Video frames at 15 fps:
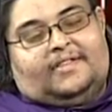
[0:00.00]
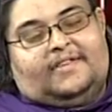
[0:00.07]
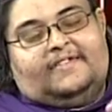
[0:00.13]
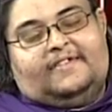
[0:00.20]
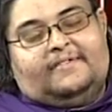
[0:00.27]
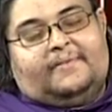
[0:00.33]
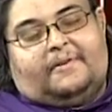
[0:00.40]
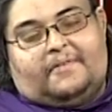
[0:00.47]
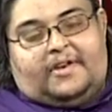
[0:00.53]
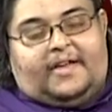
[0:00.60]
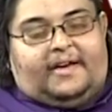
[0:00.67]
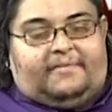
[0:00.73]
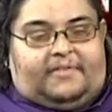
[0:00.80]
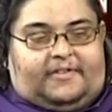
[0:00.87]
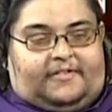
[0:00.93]
This is very
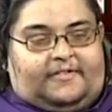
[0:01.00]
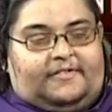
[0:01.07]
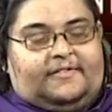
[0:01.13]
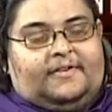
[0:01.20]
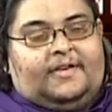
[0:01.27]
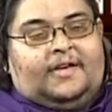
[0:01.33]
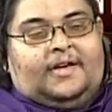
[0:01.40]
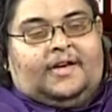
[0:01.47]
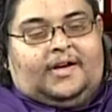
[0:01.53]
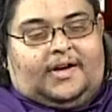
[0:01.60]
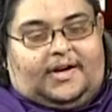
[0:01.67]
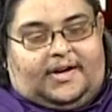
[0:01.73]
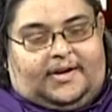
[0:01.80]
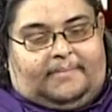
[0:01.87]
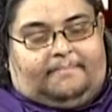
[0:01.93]
diverse.
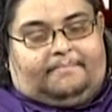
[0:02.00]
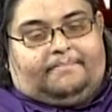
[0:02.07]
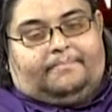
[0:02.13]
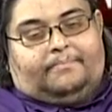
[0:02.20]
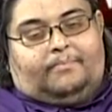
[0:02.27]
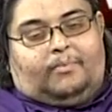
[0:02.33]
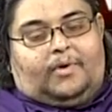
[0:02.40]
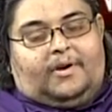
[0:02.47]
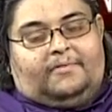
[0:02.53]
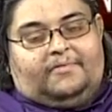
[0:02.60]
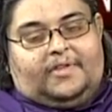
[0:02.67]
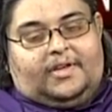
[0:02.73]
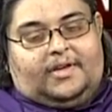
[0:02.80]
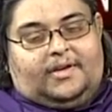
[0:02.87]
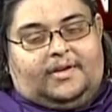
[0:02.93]
One of
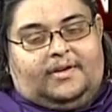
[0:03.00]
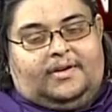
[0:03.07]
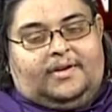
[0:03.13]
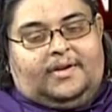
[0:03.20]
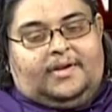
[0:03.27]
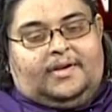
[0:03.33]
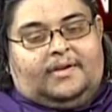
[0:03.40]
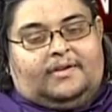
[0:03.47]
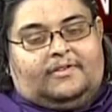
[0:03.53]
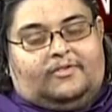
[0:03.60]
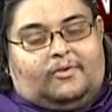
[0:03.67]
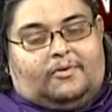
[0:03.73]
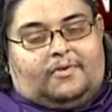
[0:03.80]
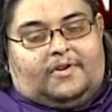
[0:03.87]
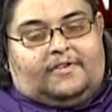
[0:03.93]
the
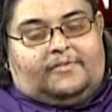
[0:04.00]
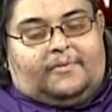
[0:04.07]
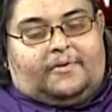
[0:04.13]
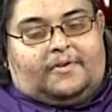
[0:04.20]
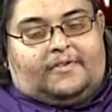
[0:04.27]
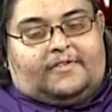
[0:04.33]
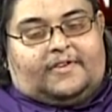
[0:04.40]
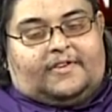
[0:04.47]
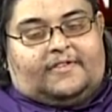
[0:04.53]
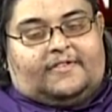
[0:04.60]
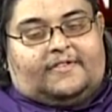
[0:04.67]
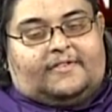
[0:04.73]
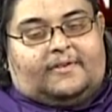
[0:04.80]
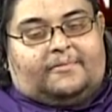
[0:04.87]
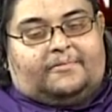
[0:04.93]
stories, for instance,
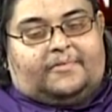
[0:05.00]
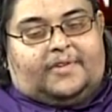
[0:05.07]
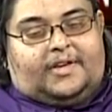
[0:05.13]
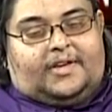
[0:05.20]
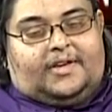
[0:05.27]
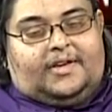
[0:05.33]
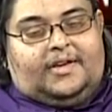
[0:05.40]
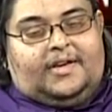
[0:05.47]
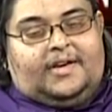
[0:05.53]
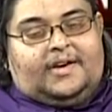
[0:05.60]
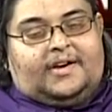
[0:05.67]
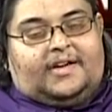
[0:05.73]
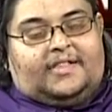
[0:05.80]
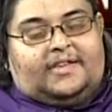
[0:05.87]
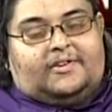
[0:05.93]
is of the
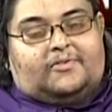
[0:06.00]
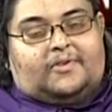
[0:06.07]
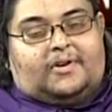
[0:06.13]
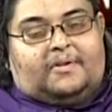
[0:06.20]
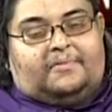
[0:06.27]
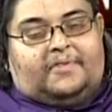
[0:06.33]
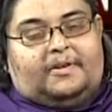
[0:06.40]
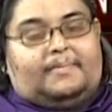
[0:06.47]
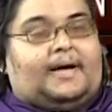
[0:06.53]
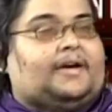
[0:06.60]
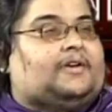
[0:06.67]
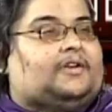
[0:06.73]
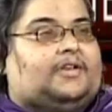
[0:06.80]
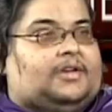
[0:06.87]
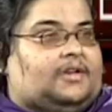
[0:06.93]
Cathedral of the
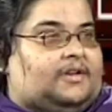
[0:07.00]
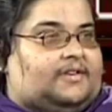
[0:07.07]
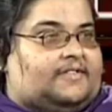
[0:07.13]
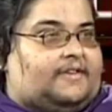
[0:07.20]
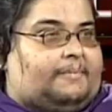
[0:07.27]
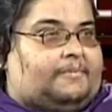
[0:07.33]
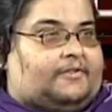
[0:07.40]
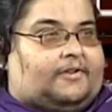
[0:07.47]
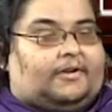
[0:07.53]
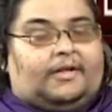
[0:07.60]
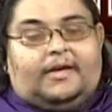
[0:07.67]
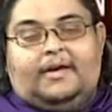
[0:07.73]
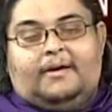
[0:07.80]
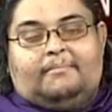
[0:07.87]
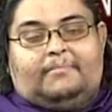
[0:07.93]
Immaculate Conception.
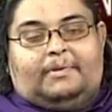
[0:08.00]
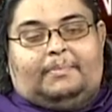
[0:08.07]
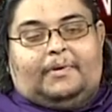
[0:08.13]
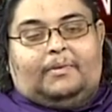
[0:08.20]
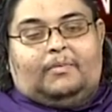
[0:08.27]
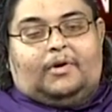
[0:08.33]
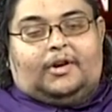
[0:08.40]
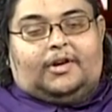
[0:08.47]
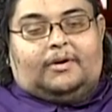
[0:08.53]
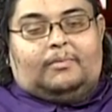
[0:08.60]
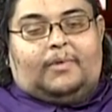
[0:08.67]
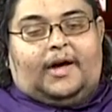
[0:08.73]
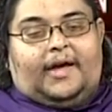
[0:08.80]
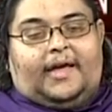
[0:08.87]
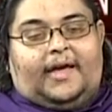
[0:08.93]
People wonder
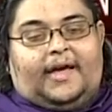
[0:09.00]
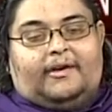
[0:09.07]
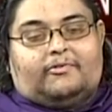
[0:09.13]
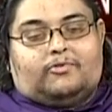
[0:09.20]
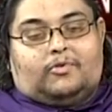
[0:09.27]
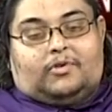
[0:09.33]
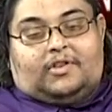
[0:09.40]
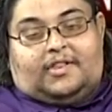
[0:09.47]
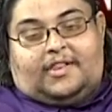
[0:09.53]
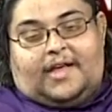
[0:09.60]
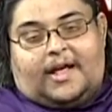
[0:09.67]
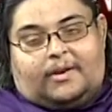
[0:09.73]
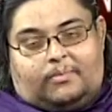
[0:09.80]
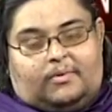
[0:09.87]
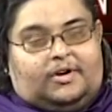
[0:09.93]
why I wrote
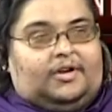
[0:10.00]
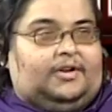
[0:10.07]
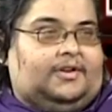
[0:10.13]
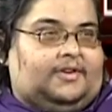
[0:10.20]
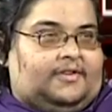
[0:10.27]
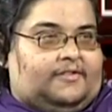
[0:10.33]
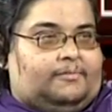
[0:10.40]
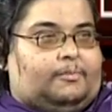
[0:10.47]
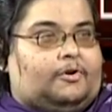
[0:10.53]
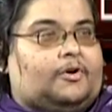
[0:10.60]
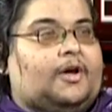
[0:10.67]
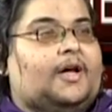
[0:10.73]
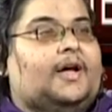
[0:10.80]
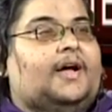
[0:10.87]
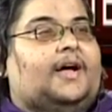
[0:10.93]
that one into this book
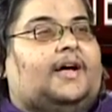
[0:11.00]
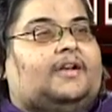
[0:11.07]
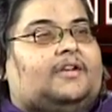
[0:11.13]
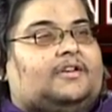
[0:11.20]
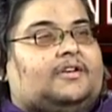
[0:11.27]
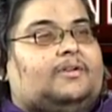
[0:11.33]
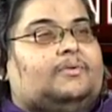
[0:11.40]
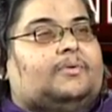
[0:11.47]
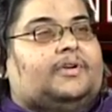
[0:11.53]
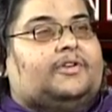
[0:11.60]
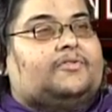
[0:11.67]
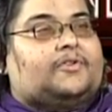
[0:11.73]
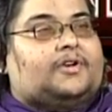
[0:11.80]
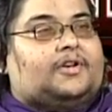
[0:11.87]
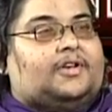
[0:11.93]
and not the Holy
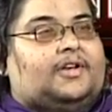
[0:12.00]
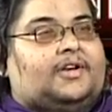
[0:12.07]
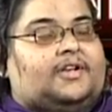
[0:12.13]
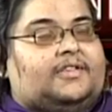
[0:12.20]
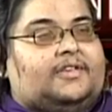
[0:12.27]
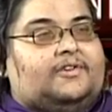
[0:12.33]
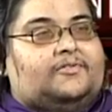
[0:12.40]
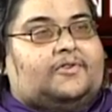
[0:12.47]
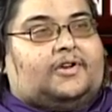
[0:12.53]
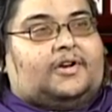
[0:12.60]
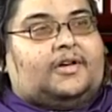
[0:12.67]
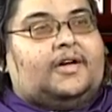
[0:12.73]
Trinity Cathedral.